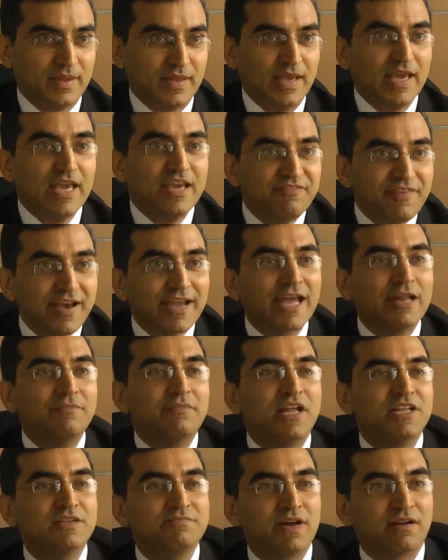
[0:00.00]
If I can
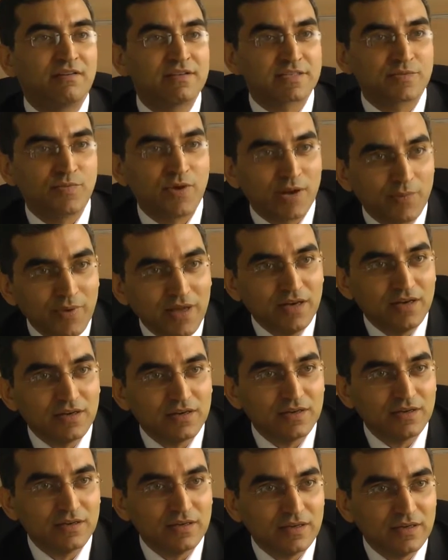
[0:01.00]
manage my risk very well,
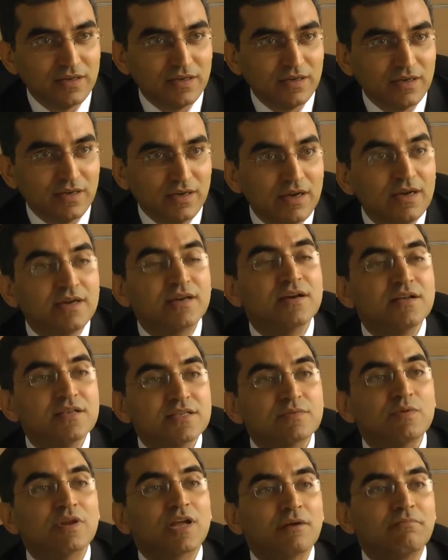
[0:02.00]

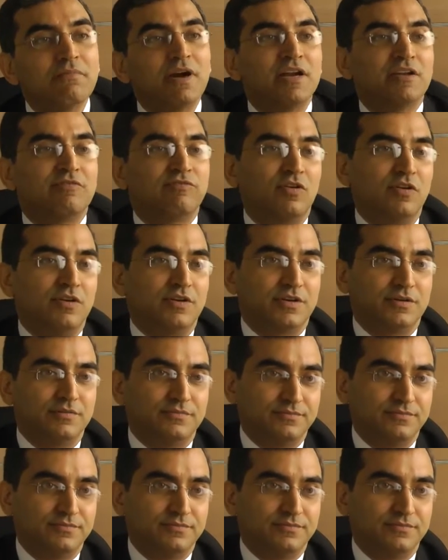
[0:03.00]
returns will come by default.